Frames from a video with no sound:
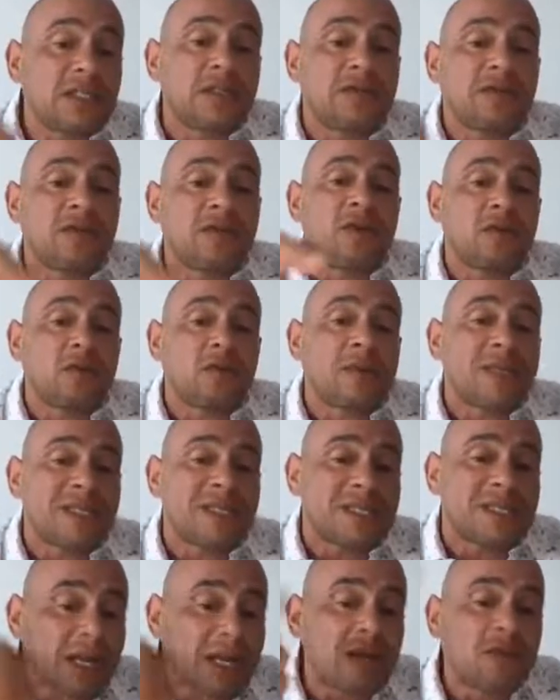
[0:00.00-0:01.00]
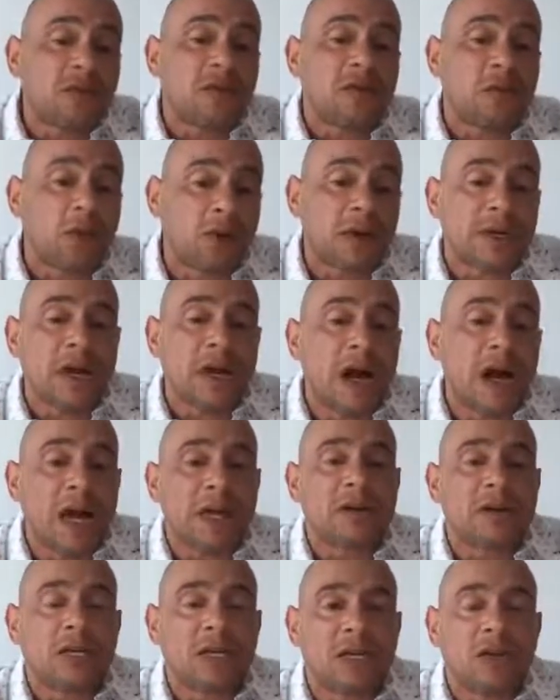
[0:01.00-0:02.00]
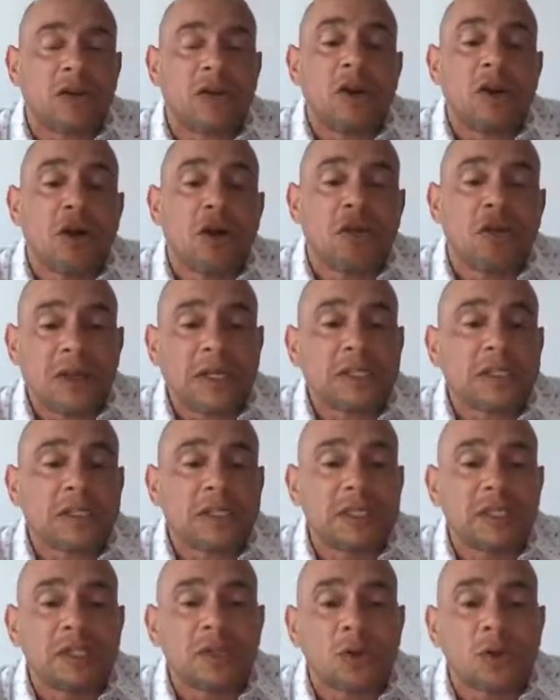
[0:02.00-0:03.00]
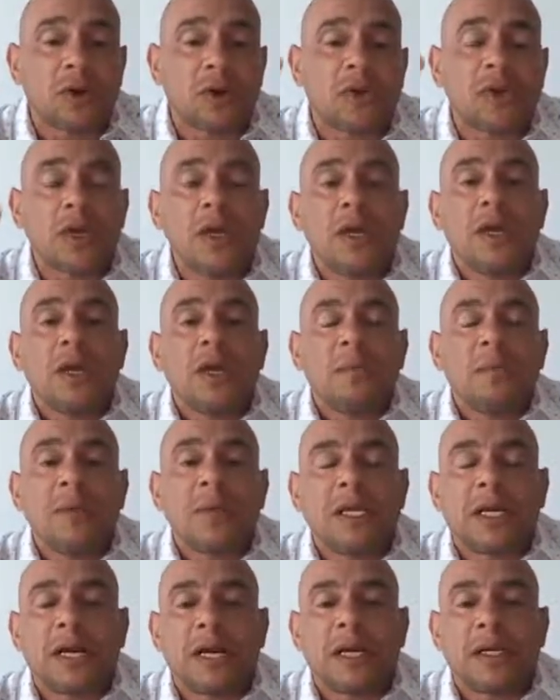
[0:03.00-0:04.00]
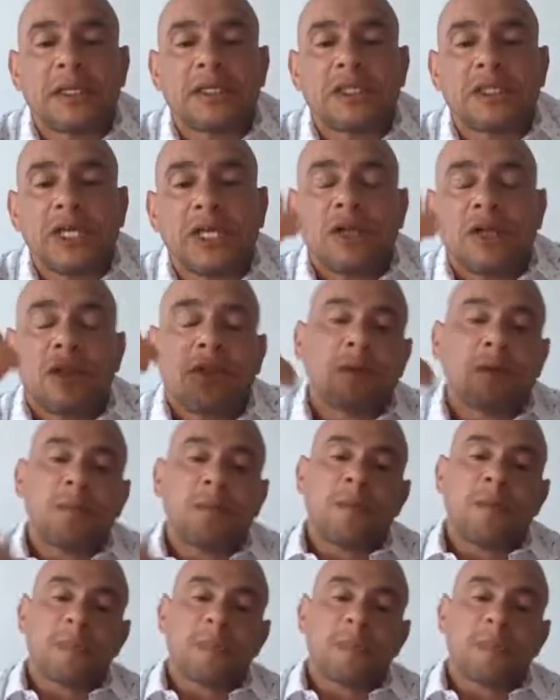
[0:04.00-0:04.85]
view from the second floor and higher here facing north, because the